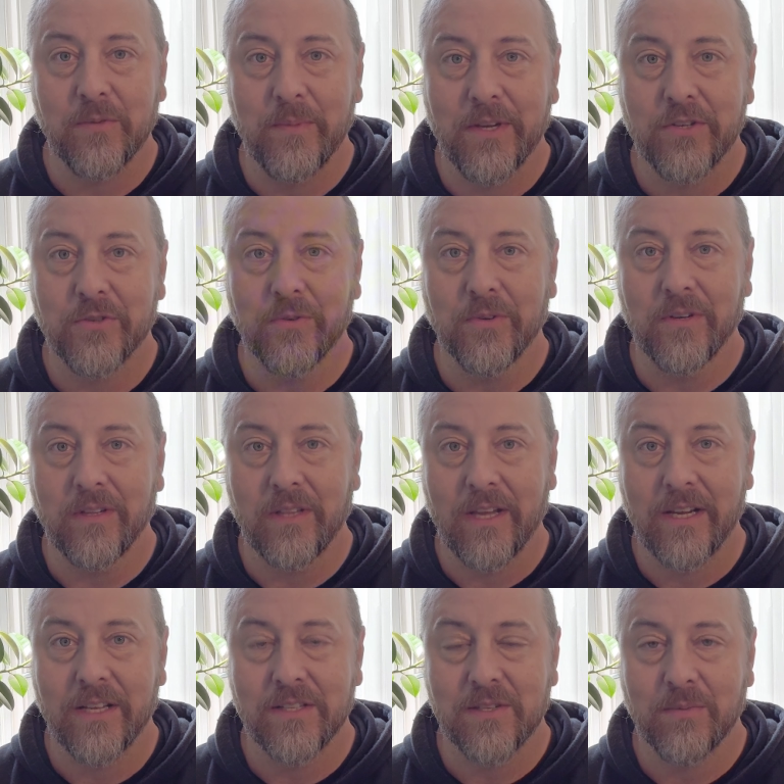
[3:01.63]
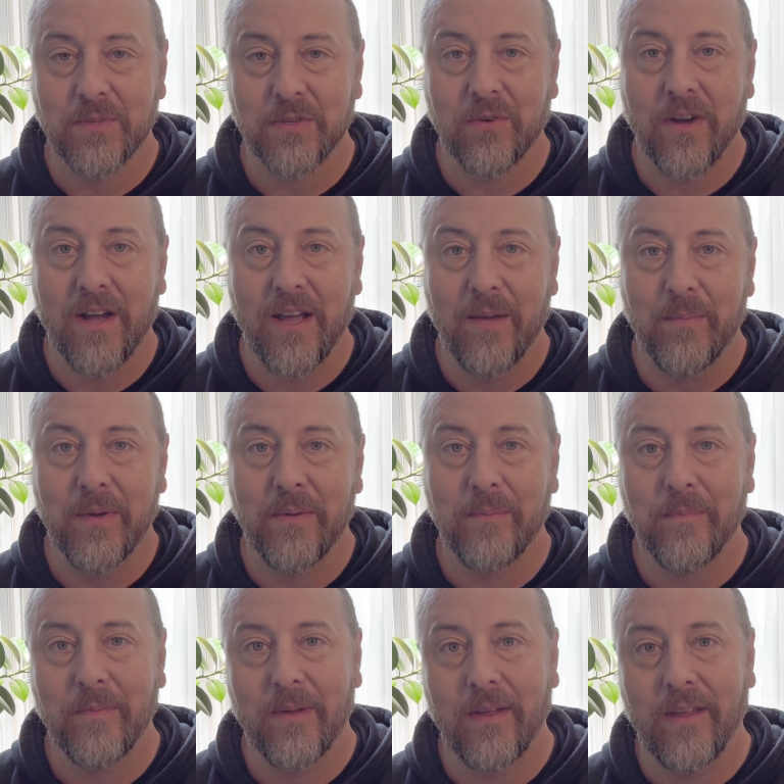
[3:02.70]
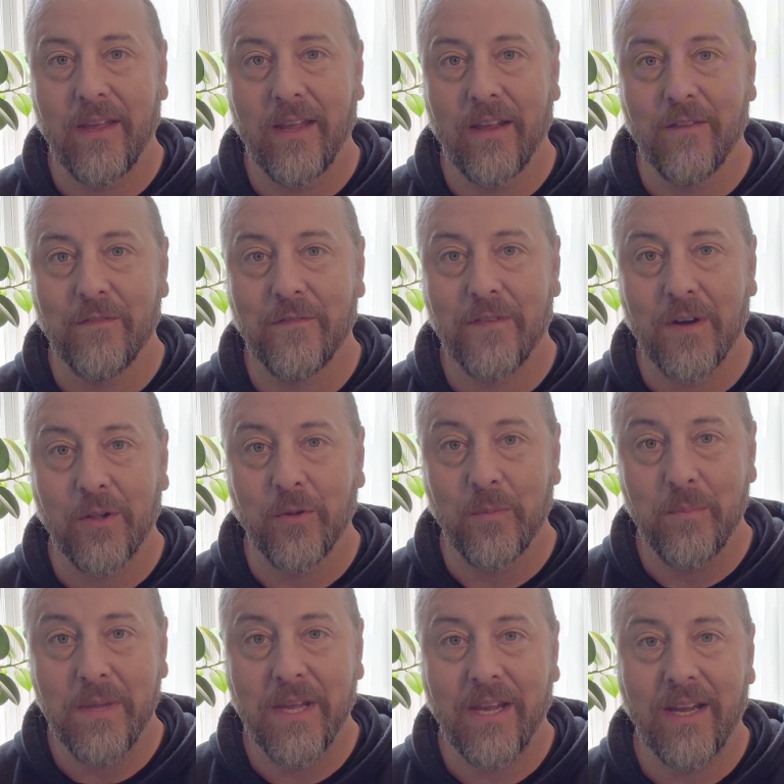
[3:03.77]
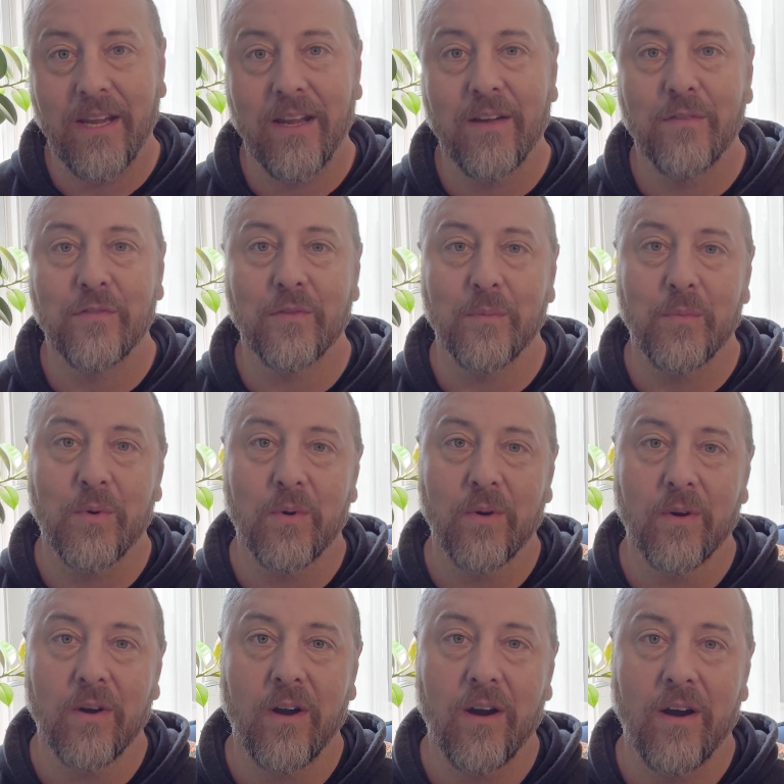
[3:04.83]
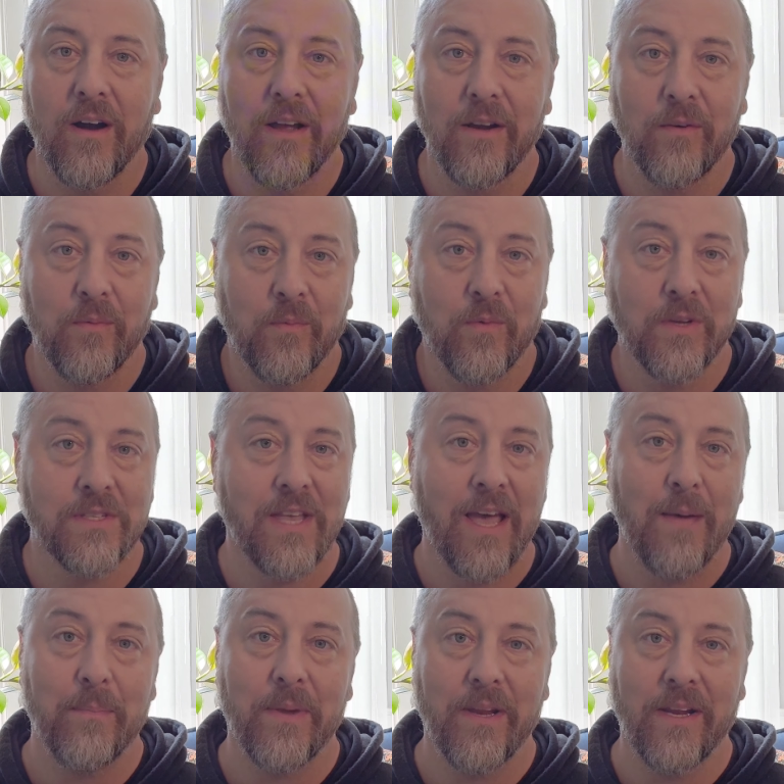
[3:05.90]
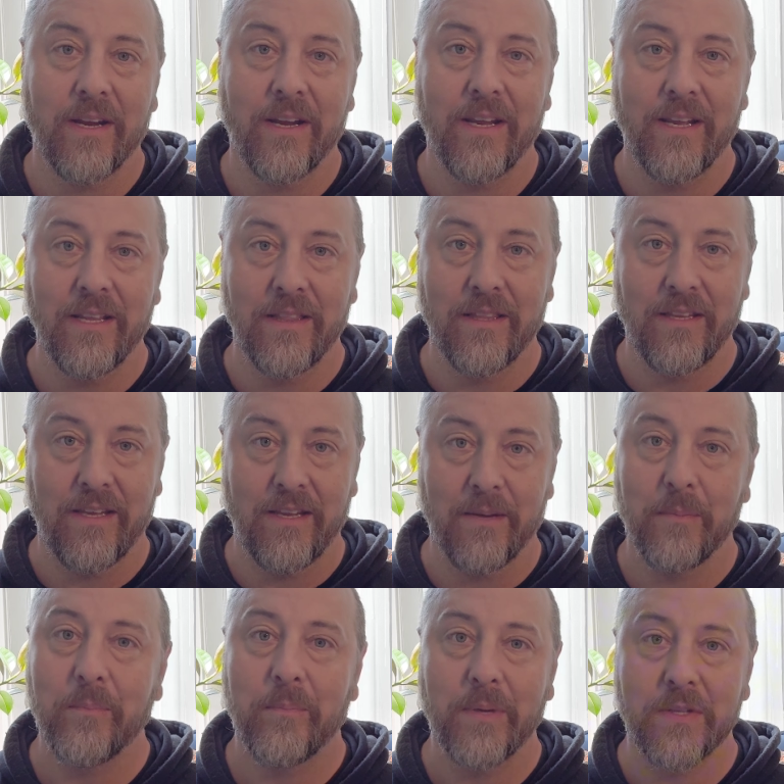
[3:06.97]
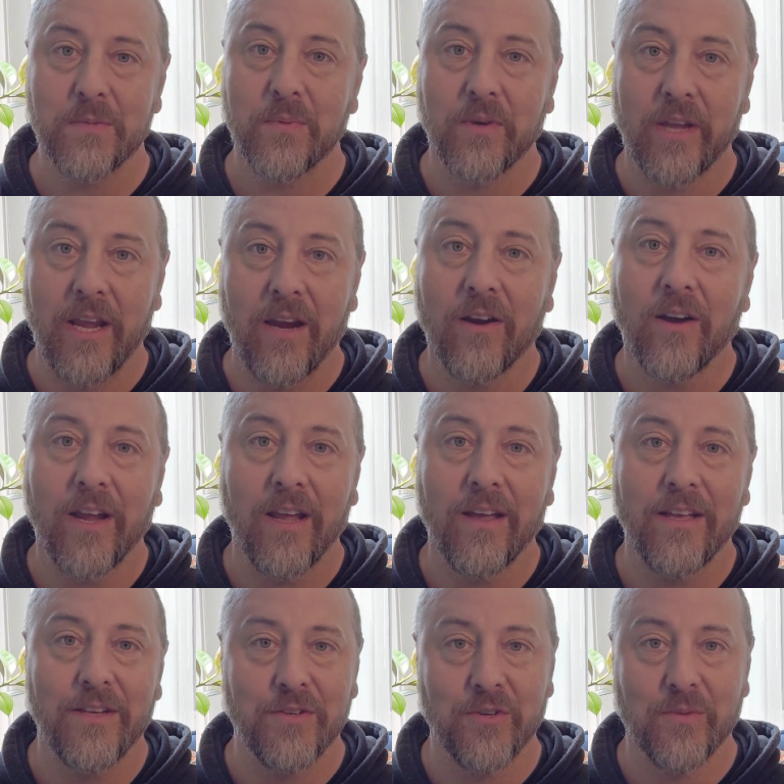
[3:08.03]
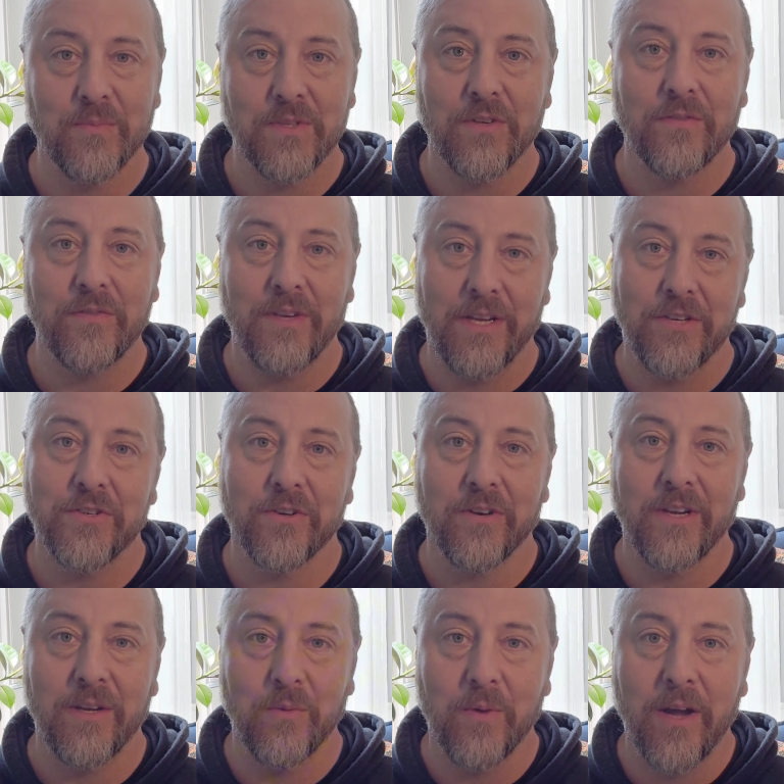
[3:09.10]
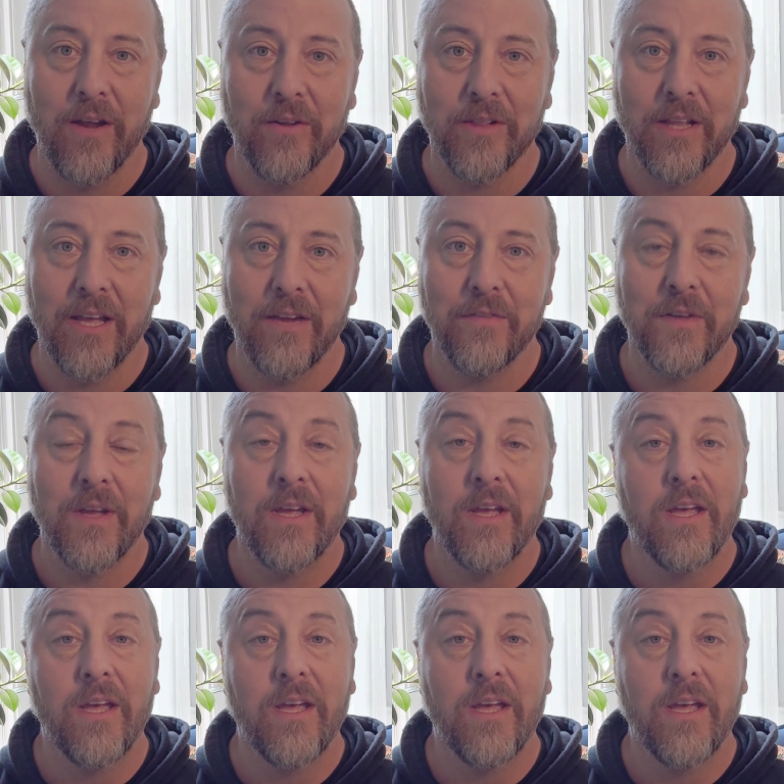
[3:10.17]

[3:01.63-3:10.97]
make sure to like and subscribe and follow me for more on what's happening in the Pittsburgh area in terms of nature and wildlife.